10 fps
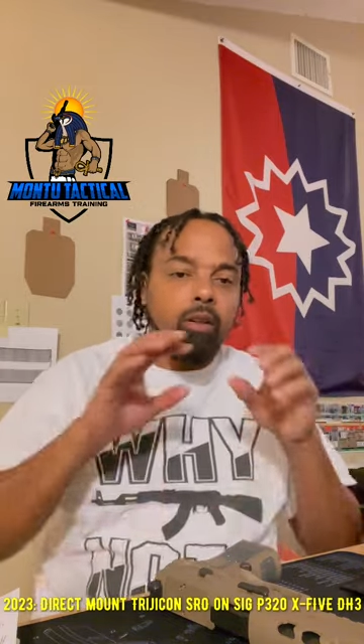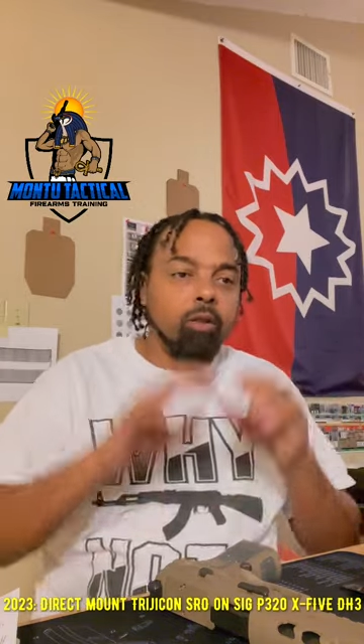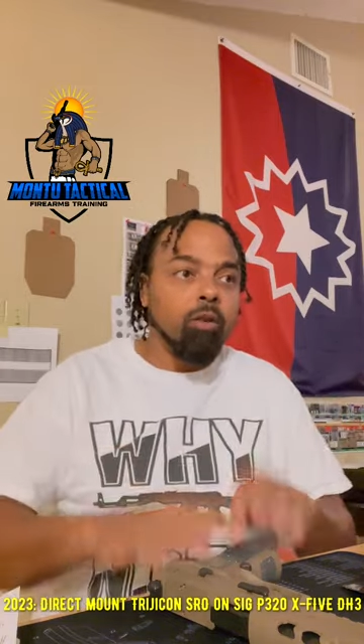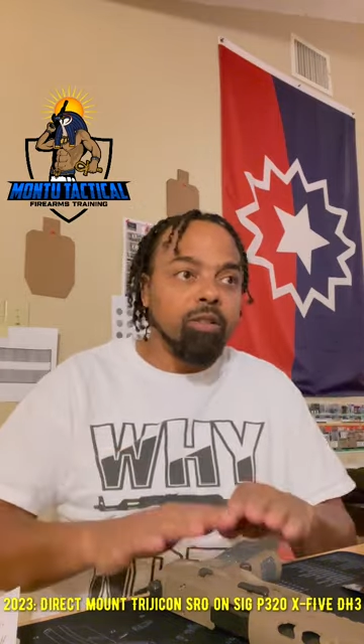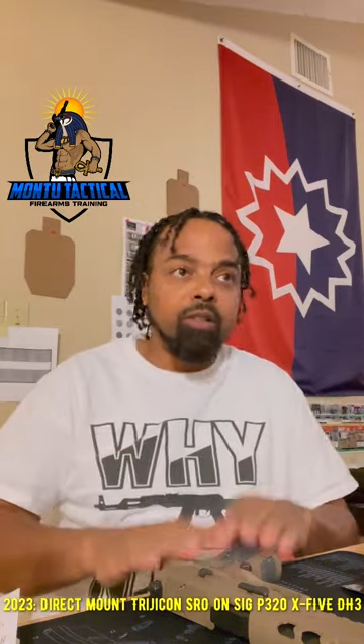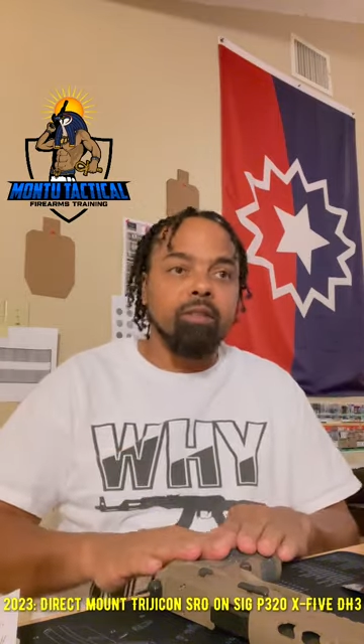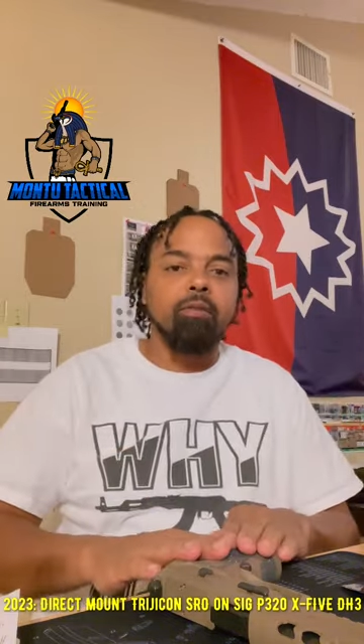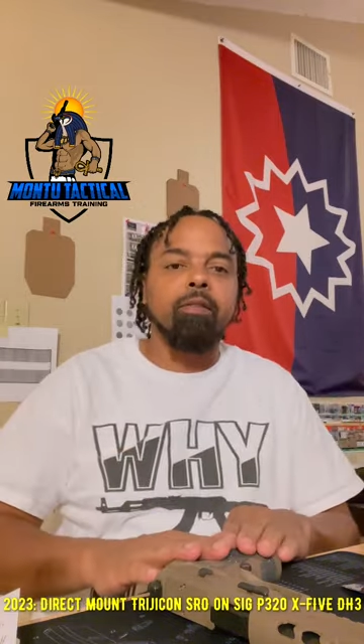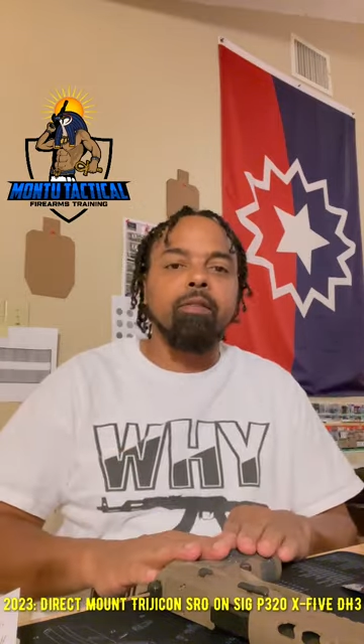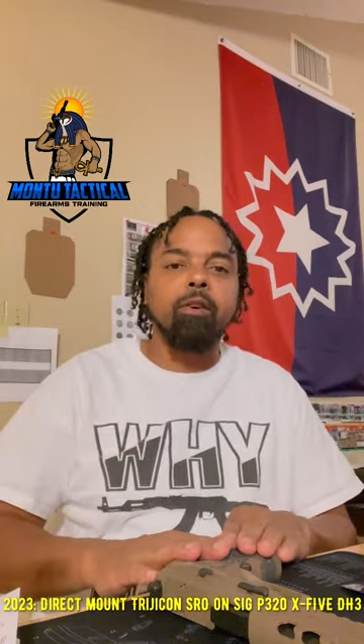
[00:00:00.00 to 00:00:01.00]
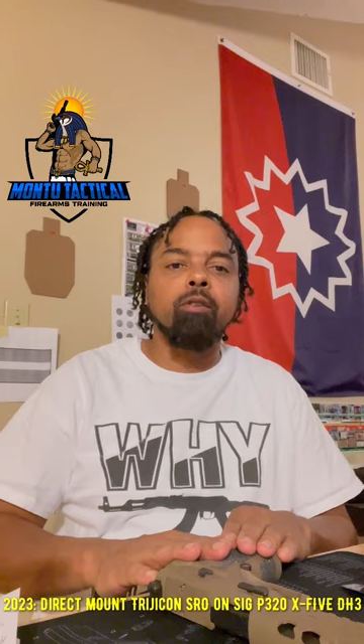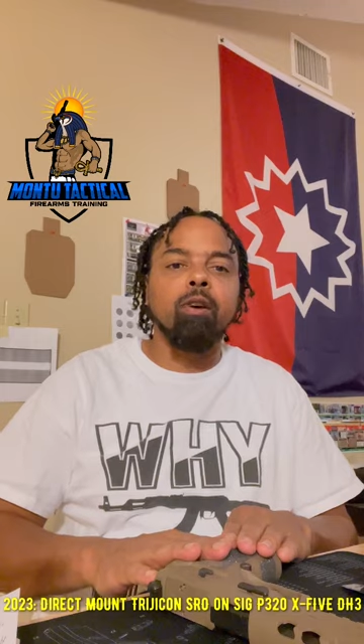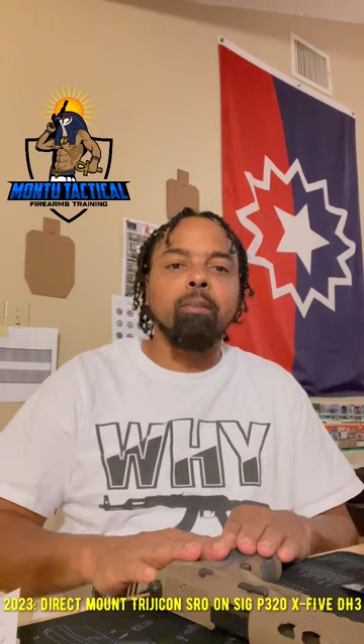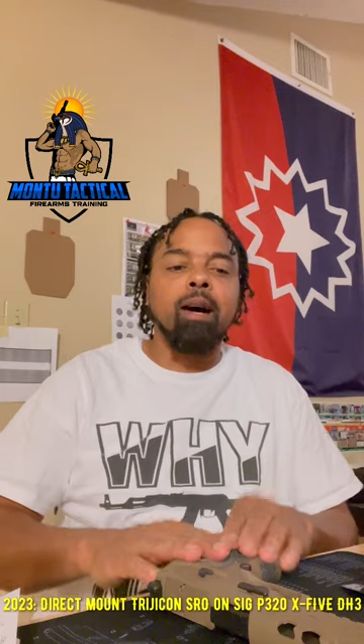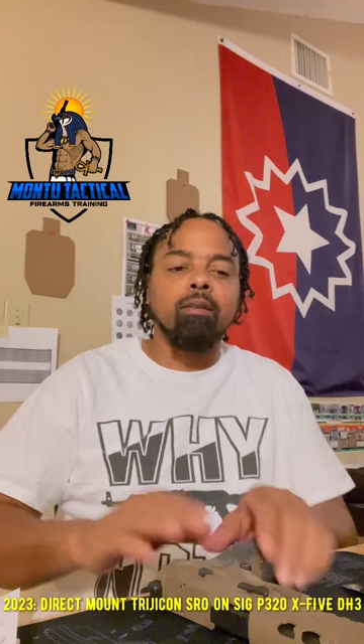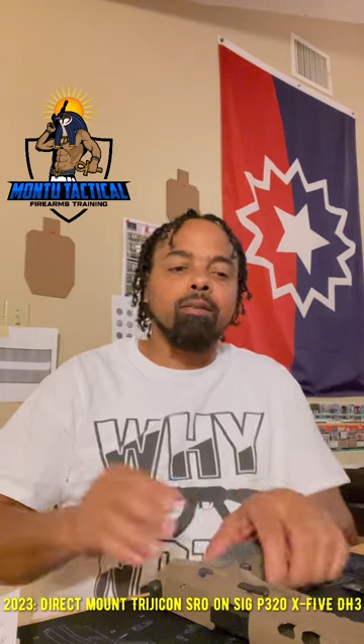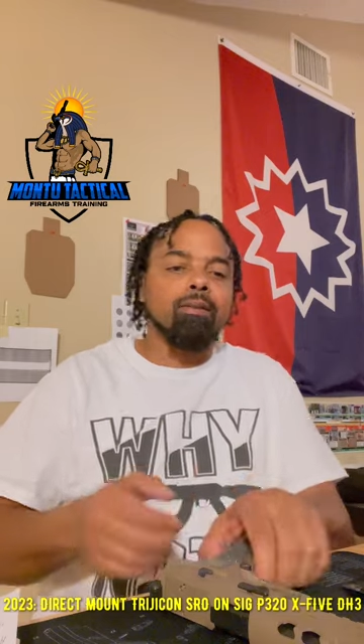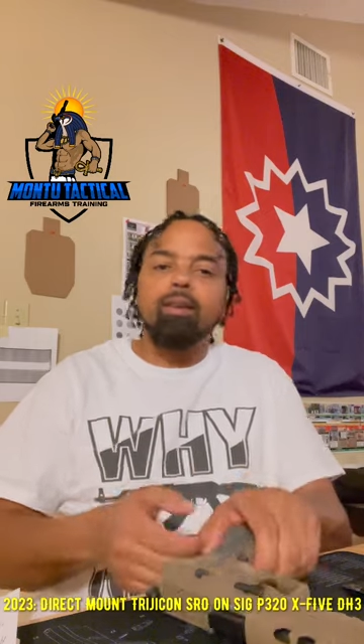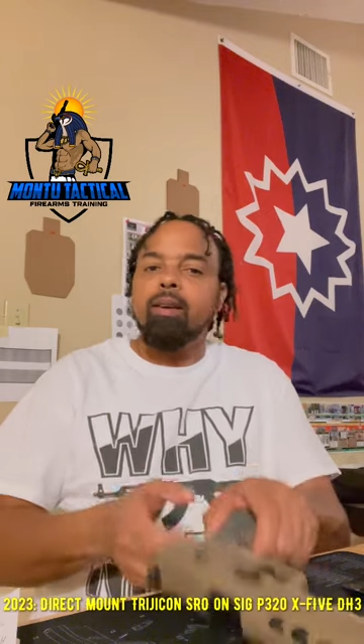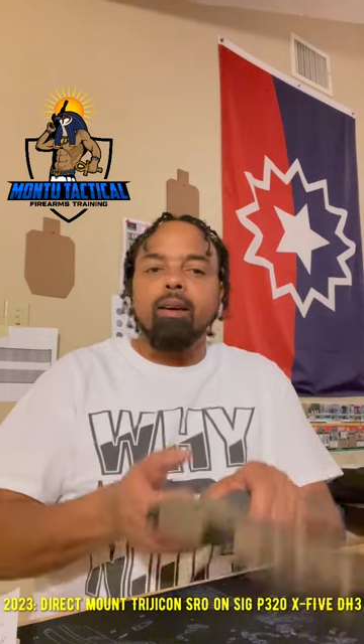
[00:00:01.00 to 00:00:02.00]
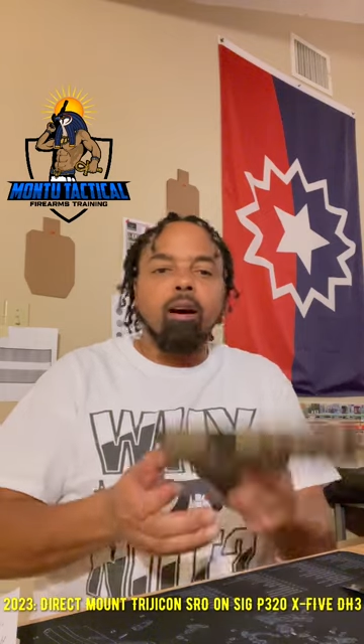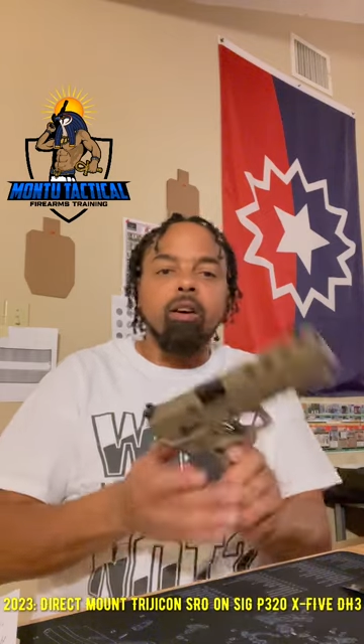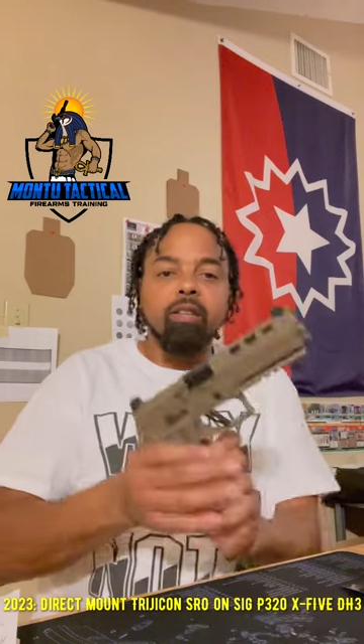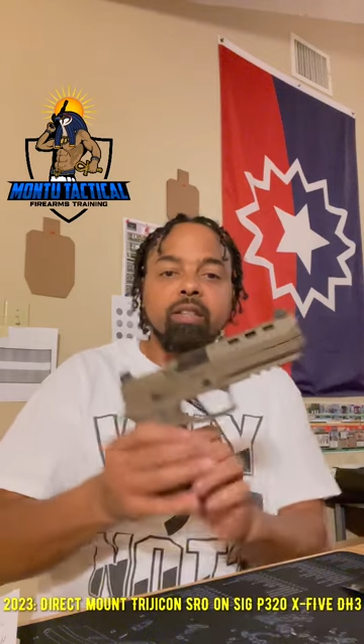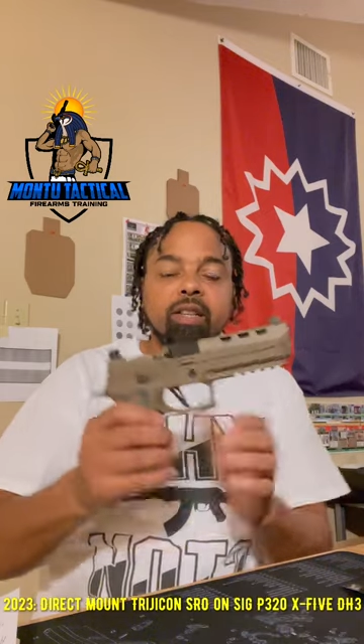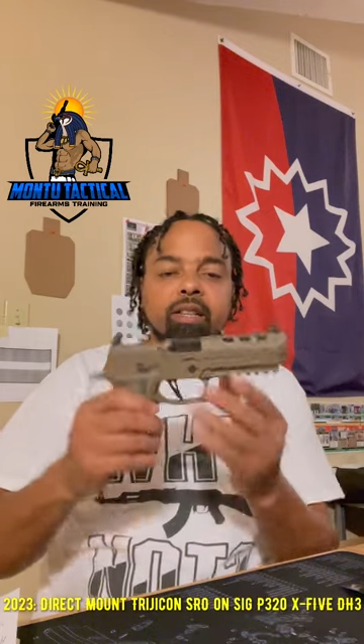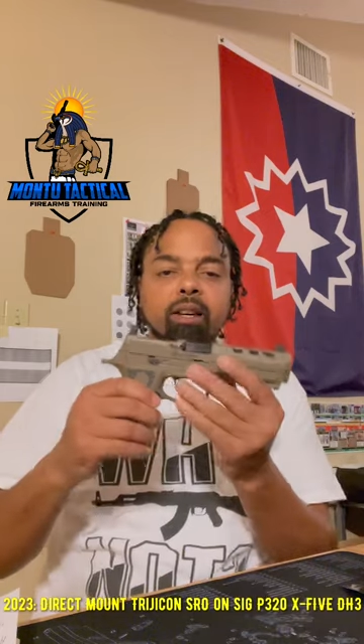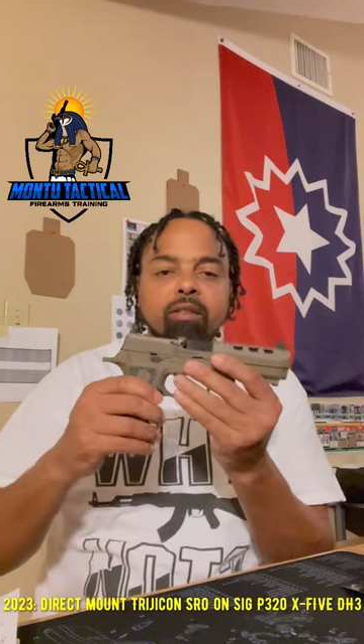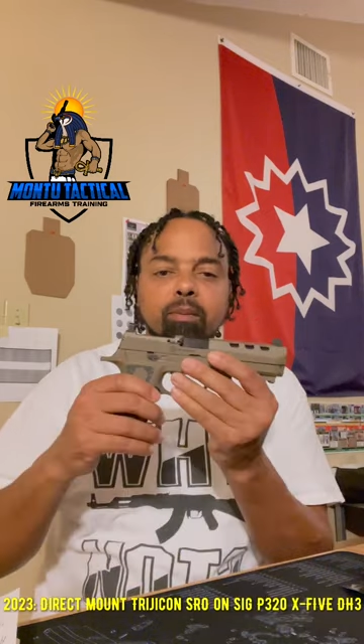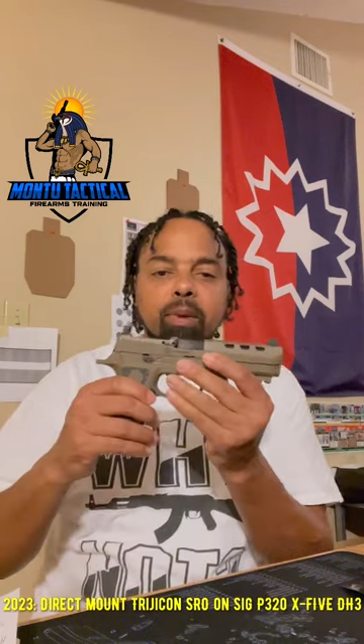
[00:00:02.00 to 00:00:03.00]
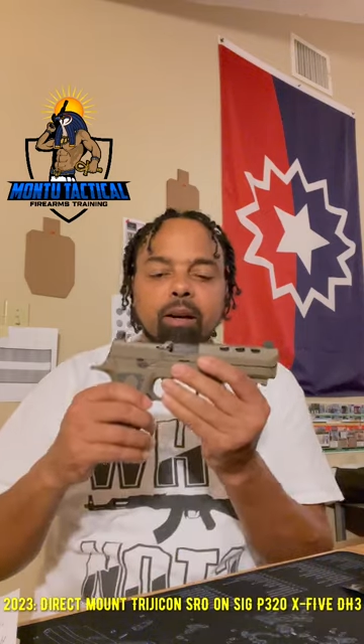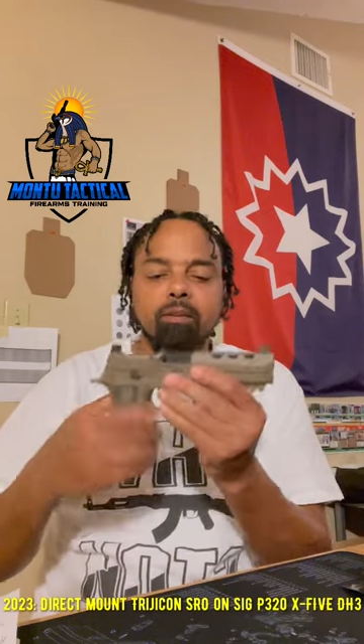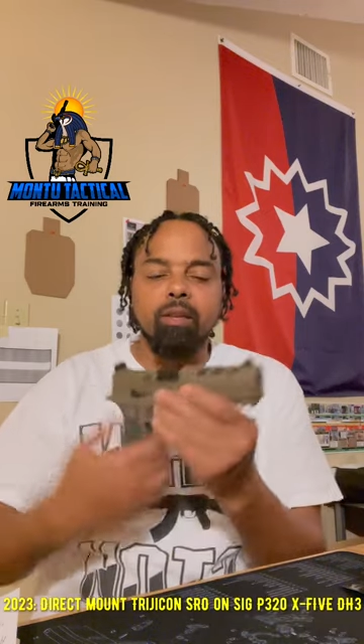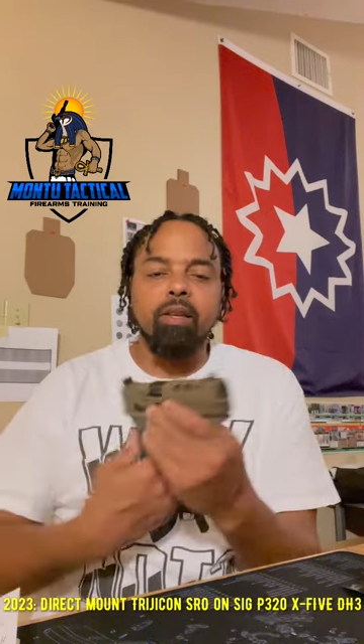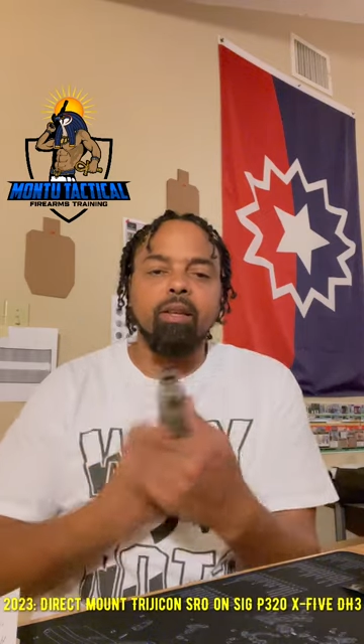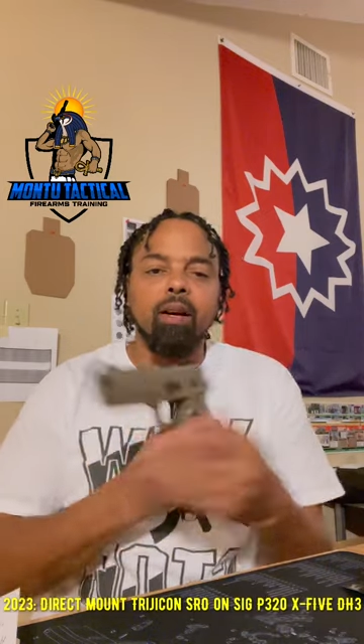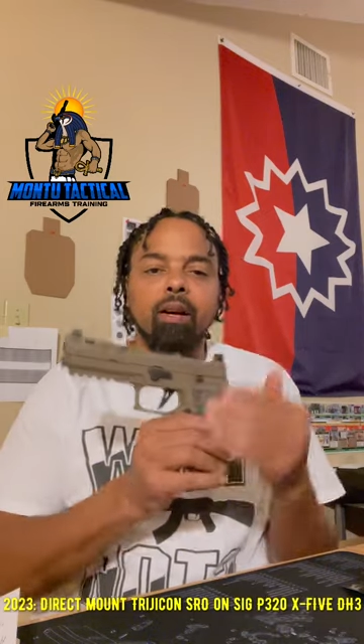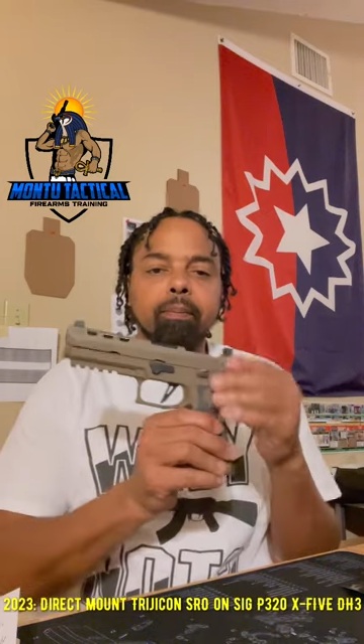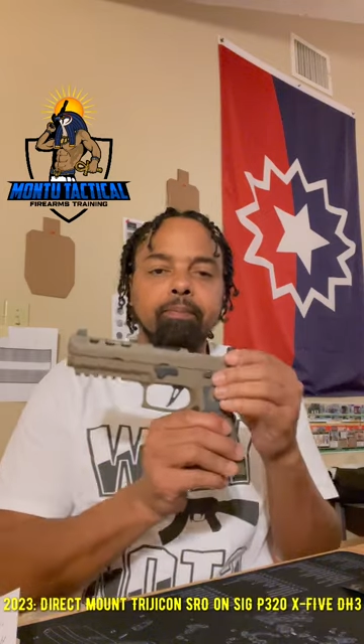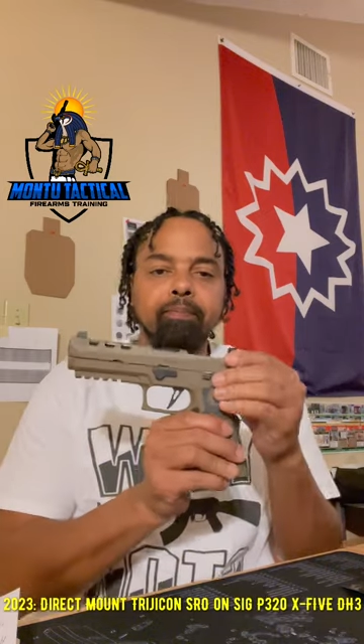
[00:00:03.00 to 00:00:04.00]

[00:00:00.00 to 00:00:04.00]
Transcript: nor is this a review about all the details about the uh,